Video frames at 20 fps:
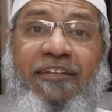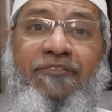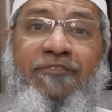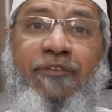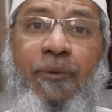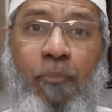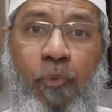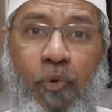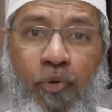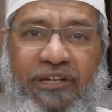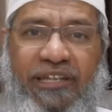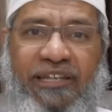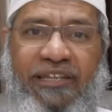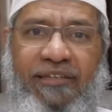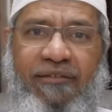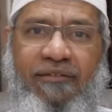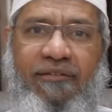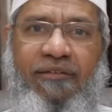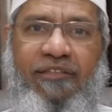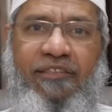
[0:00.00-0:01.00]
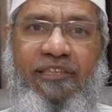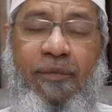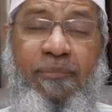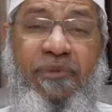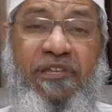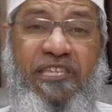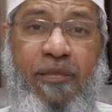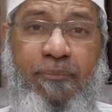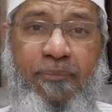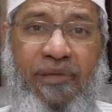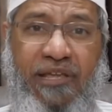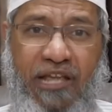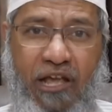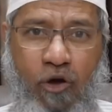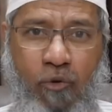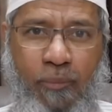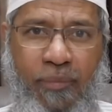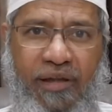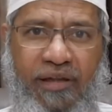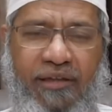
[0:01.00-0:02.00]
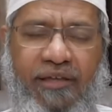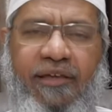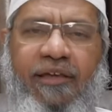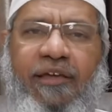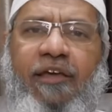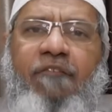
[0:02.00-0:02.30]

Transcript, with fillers: supporting the BJP government